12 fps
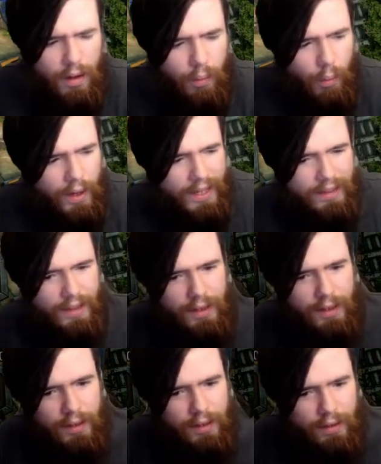Why can't
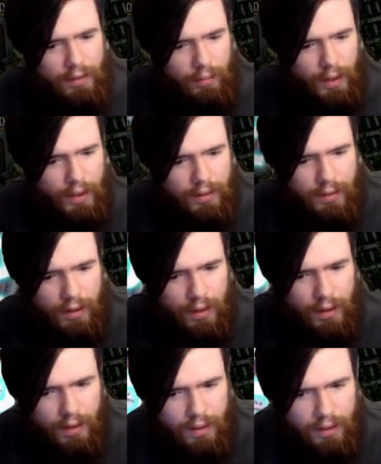I... What?
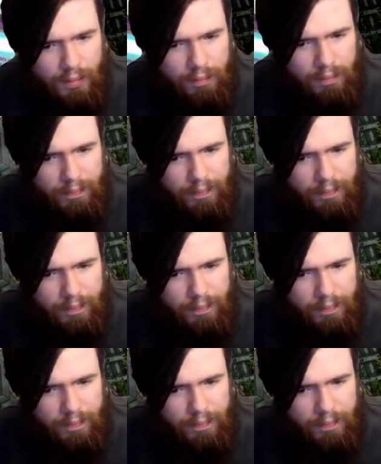Um...